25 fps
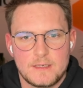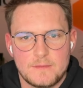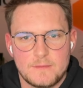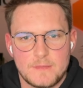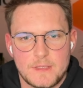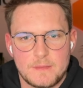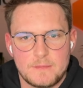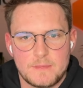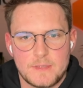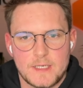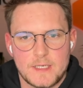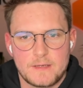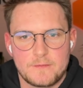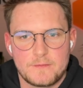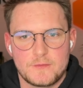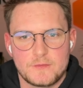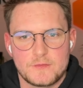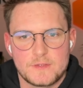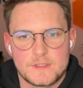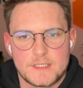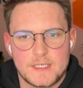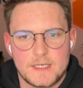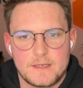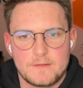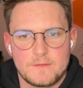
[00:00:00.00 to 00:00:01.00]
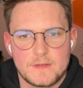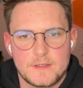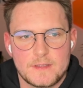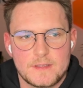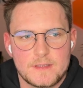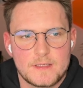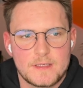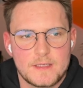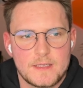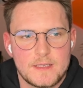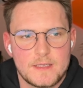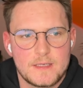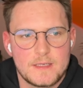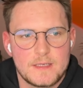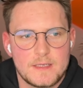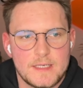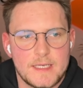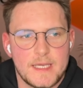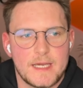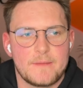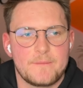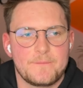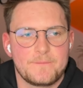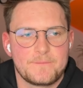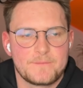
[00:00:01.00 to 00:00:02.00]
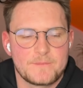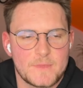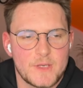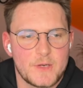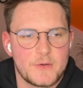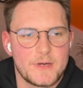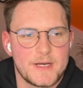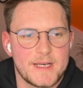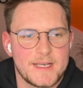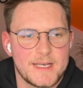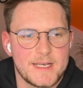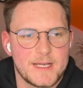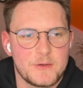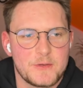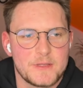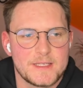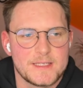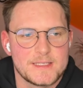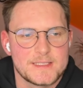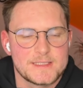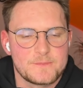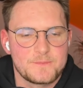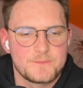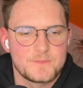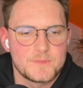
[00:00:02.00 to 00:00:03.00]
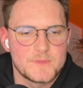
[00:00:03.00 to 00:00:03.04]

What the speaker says: maybe I have to save it. Yeah, all right, now it is.